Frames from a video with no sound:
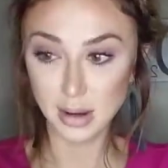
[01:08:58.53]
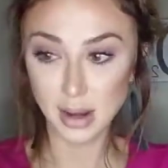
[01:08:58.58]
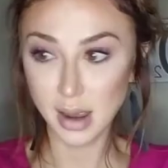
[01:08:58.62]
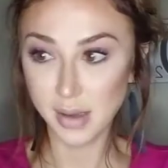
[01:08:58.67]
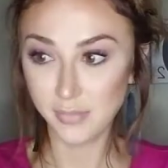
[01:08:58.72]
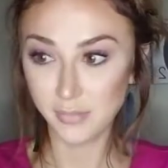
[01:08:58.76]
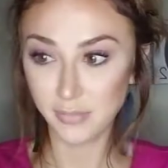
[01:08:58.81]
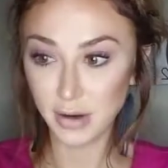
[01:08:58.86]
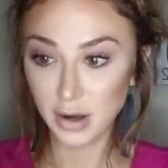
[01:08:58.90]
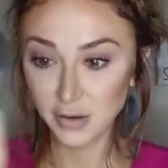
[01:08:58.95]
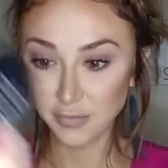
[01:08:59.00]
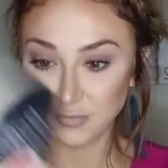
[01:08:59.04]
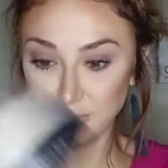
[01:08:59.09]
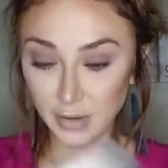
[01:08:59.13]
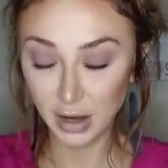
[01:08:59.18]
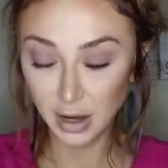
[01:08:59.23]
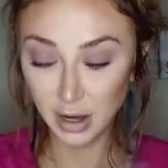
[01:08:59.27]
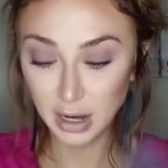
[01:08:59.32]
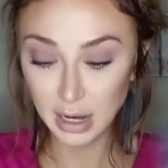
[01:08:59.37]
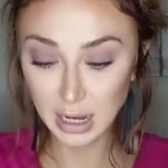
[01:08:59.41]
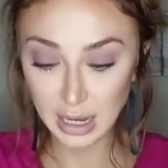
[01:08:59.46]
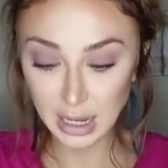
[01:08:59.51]
I'm very
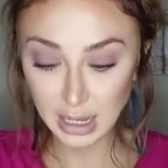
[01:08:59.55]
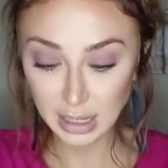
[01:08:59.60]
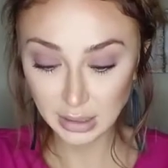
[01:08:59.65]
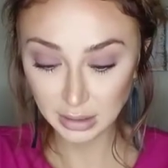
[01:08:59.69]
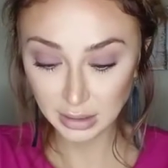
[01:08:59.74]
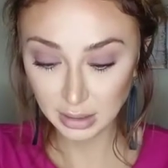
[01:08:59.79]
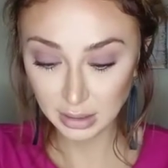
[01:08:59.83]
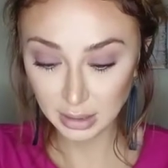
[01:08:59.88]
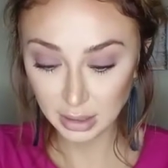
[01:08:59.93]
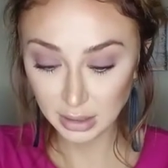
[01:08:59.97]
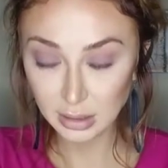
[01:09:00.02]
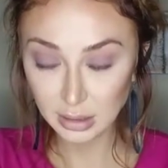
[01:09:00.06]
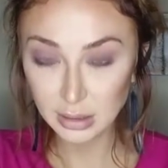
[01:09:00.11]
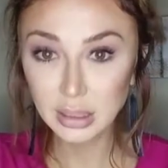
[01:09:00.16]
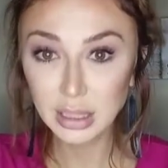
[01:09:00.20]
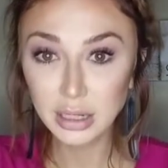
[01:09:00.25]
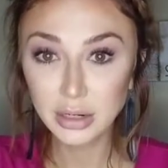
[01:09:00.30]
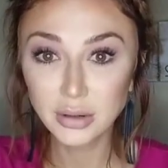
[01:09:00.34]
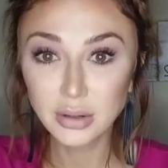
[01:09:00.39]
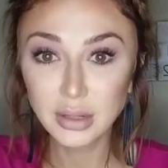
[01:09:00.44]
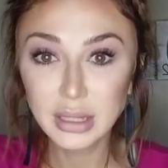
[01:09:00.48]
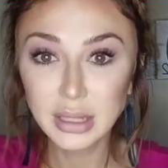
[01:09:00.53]
fair. It
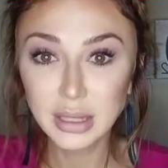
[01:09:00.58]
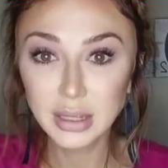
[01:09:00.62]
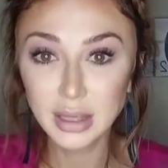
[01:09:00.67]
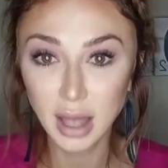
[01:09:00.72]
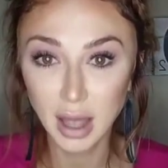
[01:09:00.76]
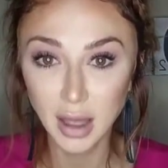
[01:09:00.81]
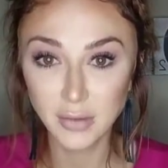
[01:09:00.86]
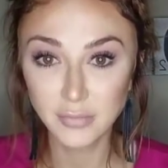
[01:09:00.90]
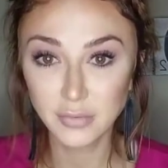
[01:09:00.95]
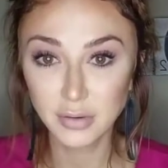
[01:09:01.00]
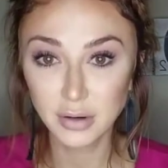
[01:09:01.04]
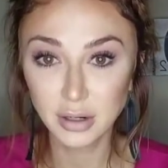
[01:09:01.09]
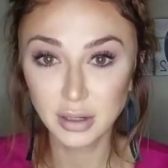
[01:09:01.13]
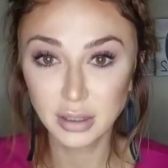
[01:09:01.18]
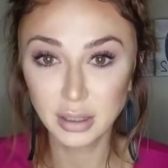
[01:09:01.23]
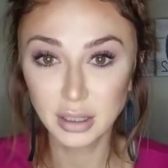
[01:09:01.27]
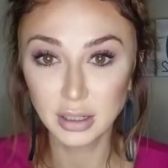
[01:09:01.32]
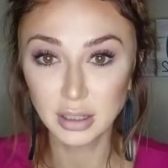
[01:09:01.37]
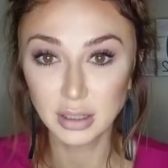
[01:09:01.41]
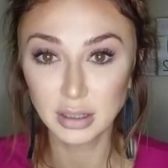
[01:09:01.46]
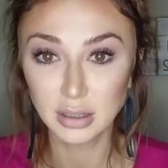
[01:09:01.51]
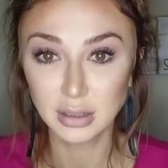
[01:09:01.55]
literally
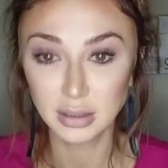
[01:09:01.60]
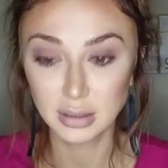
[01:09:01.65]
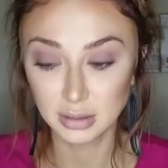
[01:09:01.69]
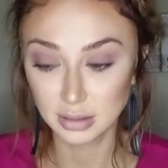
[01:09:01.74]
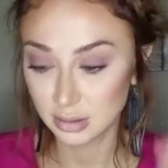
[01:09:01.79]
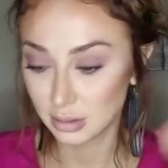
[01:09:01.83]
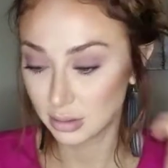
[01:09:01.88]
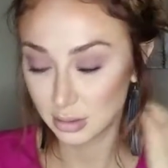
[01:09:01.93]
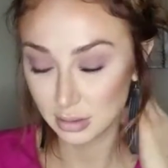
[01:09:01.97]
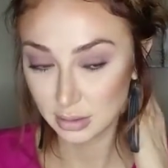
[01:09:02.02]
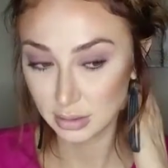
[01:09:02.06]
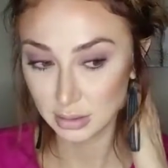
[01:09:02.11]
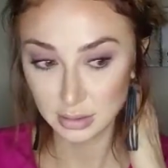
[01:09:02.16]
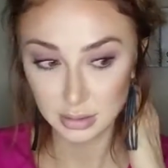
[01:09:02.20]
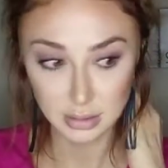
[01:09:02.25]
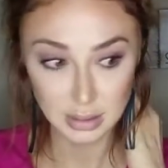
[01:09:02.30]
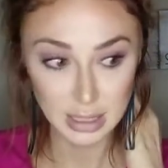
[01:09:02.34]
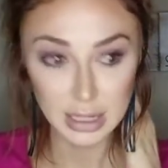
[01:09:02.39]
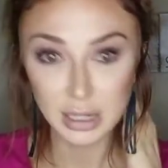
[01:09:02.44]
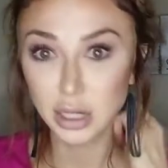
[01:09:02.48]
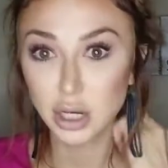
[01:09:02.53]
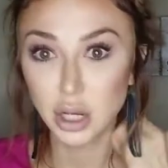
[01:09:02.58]
covered
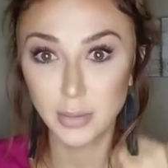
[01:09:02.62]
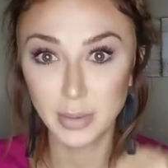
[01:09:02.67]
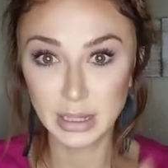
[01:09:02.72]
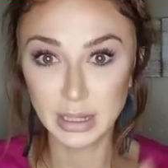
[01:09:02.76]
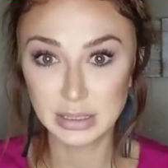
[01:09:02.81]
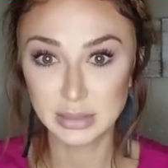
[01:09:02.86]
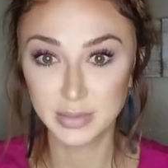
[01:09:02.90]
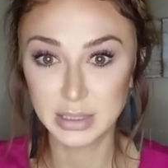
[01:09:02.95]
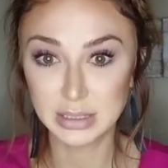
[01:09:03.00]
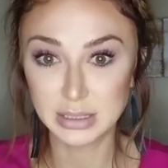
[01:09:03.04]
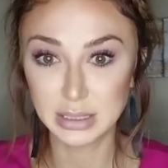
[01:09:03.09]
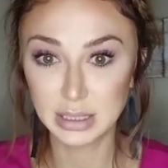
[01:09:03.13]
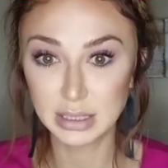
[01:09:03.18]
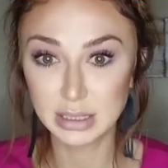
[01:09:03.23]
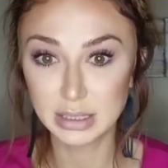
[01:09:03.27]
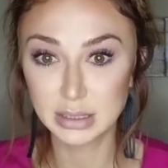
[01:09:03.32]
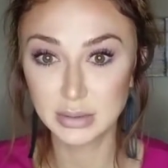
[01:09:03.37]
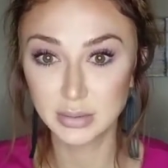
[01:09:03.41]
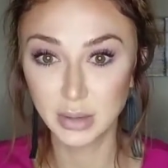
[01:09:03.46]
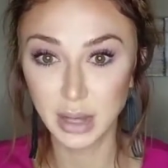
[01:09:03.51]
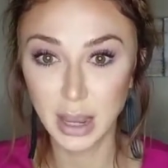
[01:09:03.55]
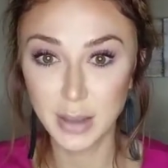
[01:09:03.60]
like nobody's
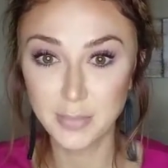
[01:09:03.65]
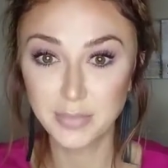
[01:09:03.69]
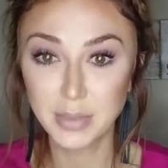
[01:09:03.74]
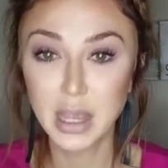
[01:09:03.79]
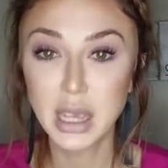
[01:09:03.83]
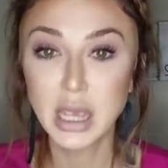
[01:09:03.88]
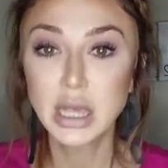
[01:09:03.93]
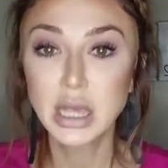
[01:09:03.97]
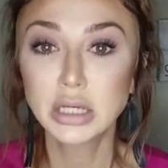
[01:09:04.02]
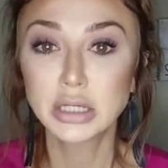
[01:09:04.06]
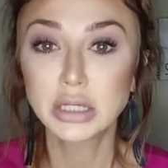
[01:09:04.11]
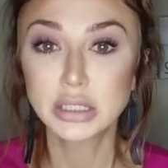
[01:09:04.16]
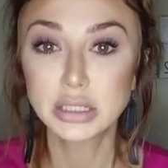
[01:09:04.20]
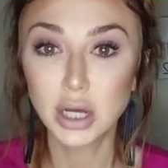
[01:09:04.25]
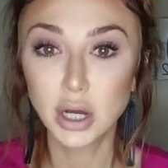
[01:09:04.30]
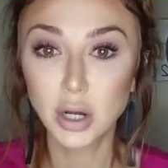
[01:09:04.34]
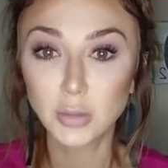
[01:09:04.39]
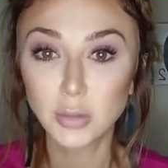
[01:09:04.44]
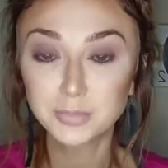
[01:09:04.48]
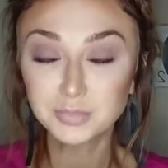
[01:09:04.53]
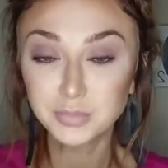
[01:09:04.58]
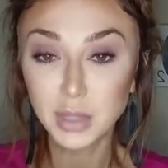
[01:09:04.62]
business. Okay.
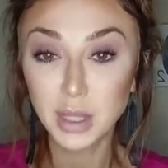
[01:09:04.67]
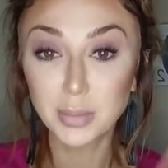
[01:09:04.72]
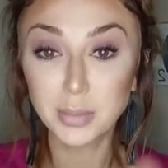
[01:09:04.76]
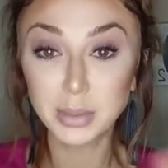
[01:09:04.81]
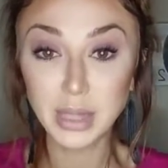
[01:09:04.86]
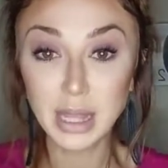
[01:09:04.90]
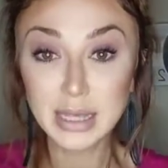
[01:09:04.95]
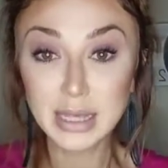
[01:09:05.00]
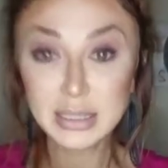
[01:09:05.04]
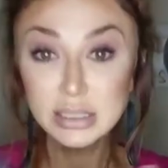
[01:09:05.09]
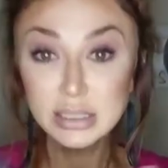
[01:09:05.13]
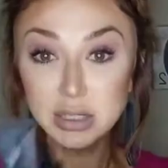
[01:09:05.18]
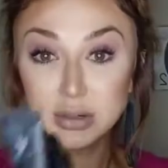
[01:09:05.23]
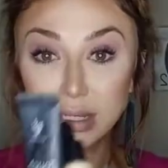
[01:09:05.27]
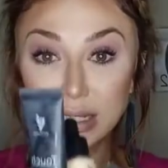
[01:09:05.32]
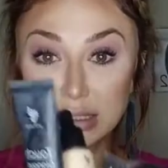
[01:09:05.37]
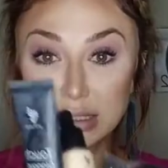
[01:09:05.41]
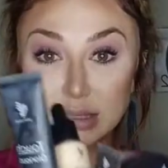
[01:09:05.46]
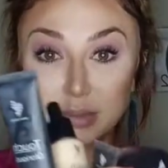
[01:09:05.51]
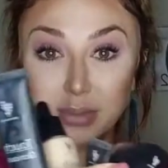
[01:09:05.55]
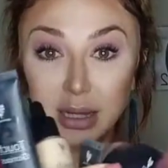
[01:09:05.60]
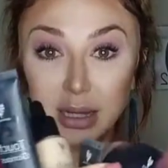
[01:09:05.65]
So the Plus, you
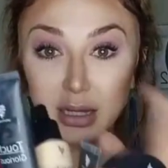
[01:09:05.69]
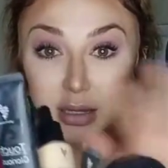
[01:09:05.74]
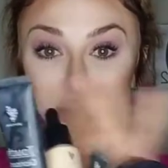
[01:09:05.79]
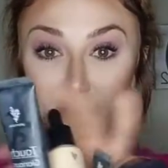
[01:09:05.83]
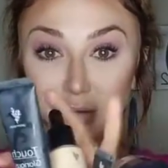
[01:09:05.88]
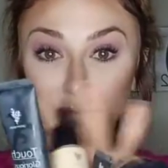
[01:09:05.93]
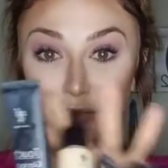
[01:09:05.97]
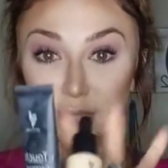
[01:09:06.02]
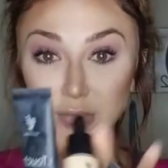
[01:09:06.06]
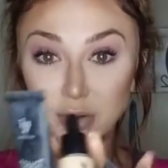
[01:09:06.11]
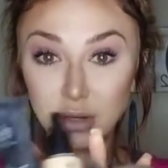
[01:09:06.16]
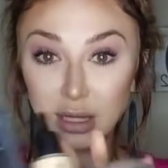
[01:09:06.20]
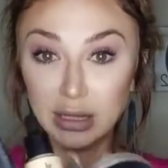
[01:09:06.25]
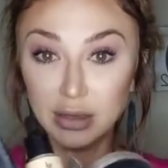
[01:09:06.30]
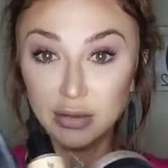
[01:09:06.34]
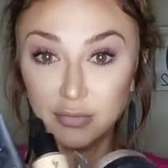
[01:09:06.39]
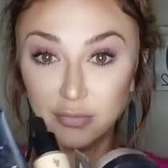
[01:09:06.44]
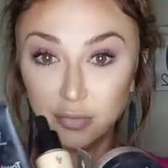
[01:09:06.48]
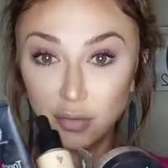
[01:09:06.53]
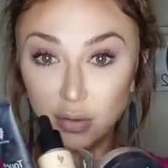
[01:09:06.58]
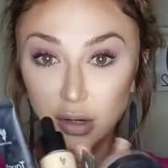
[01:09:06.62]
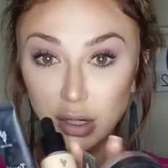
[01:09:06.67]
get to pick you get
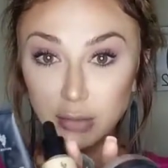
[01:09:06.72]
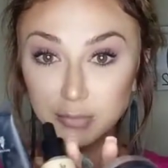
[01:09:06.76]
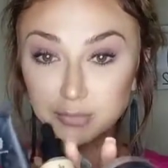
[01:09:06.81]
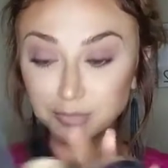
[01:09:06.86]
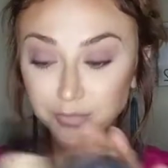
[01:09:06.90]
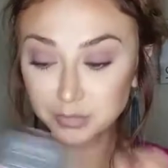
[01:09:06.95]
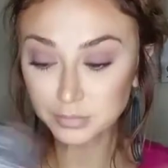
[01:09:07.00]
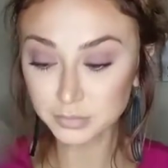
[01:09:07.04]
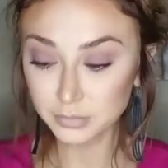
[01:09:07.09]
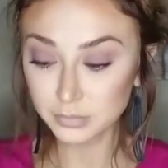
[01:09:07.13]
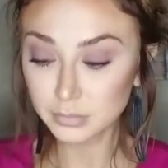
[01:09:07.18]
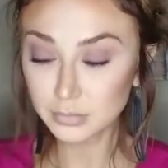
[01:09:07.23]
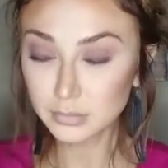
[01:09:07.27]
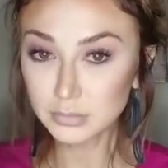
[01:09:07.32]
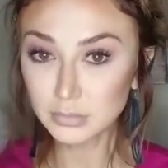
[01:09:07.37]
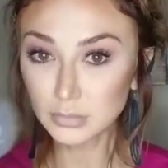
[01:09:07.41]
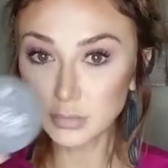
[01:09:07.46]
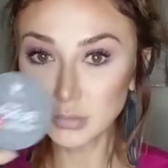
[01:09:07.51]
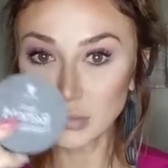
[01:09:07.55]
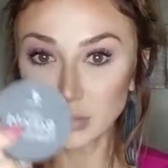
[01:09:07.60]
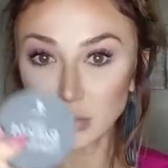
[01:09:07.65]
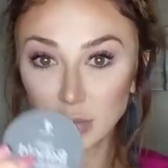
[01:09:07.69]
the 4,
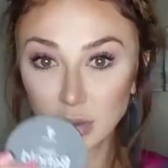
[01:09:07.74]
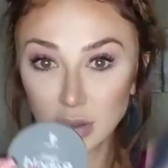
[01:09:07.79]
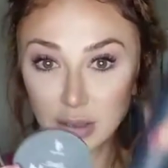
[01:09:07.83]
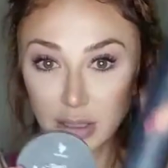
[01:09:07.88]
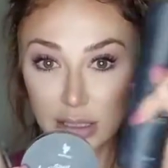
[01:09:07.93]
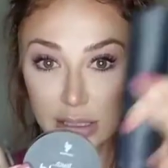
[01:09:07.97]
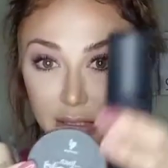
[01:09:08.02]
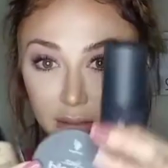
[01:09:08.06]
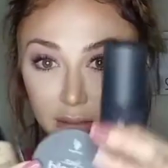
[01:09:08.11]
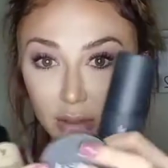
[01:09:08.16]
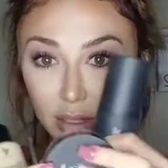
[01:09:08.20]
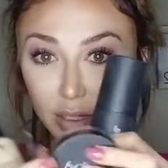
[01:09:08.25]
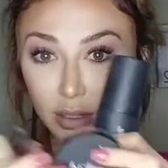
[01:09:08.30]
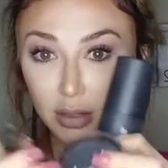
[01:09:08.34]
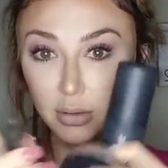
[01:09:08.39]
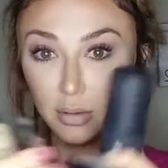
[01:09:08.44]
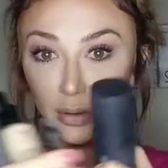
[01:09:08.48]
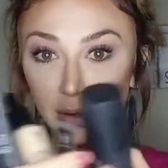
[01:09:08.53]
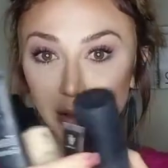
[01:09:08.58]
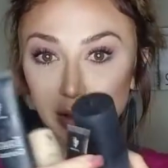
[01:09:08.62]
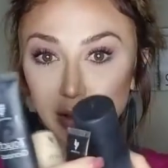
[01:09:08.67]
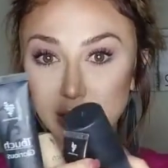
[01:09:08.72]
this one
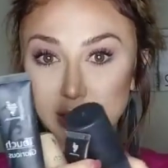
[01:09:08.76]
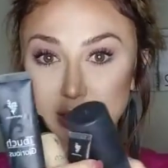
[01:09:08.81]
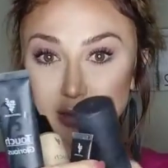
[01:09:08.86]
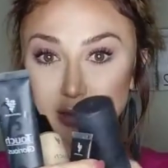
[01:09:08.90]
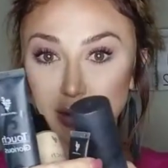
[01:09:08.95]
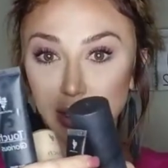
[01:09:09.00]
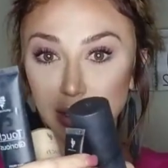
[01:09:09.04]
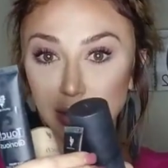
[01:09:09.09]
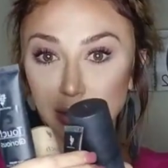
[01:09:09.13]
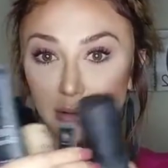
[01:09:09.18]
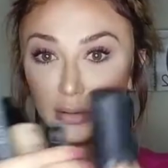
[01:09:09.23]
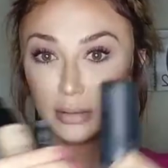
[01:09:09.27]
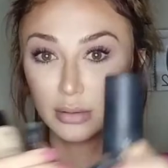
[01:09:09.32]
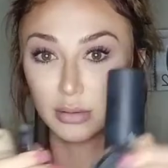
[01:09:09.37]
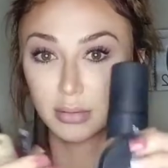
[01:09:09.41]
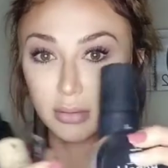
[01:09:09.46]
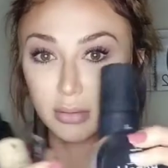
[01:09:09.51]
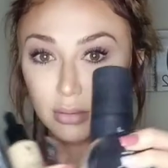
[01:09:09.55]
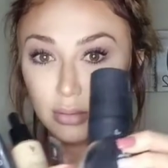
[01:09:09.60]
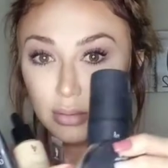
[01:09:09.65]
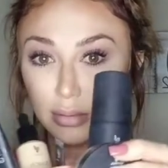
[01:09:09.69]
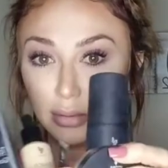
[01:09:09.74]
or this one,
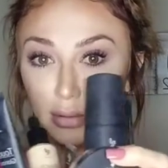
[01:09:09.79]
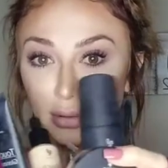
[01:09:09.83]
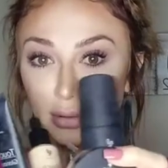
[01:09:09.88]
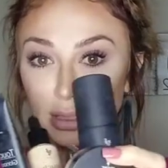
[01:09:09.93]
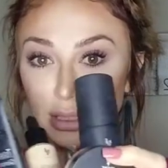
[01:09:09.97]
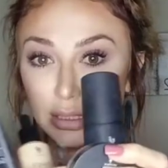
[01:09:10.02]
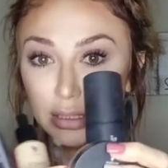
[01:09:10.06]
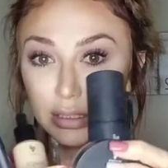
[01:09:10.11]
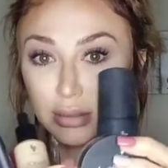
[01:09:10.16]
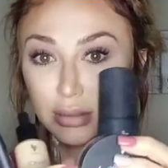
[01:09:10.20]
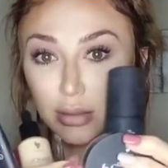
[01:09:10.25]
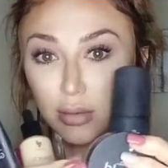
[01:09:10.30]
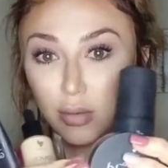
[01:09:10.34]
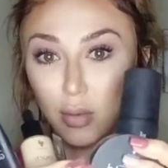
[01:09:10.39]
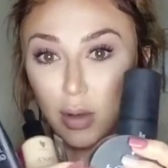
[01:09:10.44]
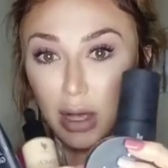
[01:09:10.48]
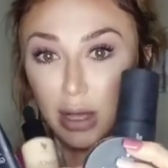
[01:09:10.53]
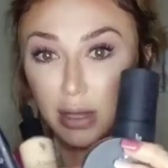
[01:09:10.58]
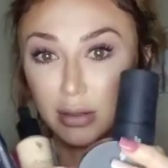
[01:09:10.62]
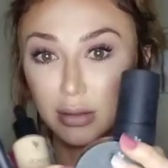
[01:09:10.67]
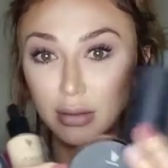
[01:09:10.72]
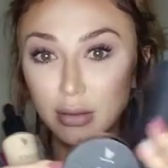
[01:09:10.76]
this
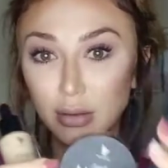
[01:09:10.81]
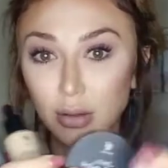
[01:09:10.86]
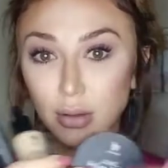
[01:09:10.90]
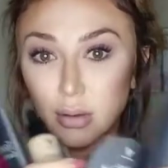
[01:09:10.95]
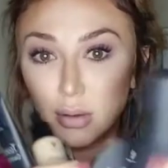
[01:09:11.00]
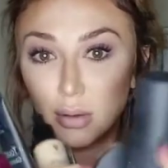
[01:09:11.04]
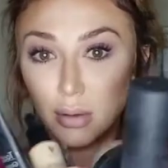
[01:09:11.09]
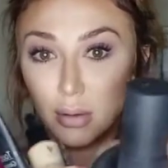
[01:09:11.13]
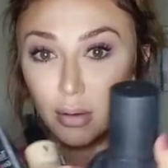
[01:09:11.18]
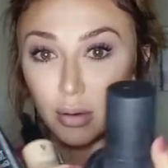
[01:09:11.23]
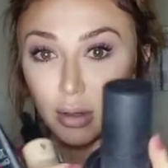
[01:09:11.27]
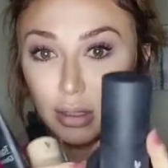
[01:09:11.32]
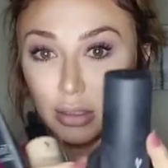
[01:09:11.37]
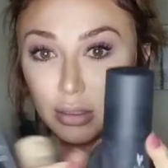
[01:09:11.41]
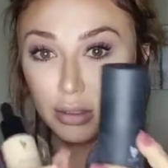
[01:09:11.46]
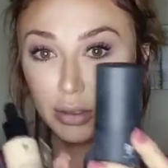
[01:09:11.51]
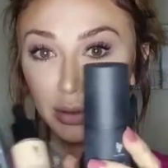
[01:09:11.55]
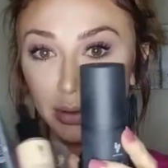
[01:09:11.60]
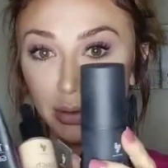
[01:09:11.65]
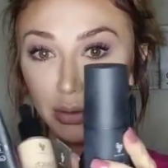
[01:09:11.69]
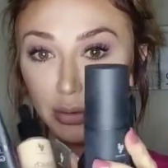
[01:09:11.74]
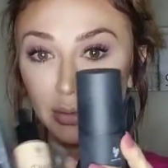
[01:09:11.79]
one or
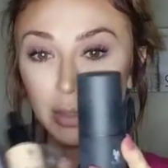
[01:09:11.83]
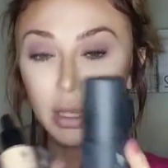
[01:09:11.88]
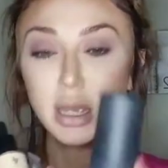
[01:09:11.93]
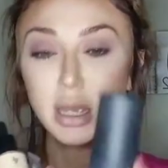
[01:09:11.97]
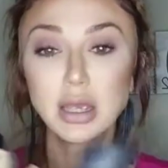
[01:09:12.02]
2.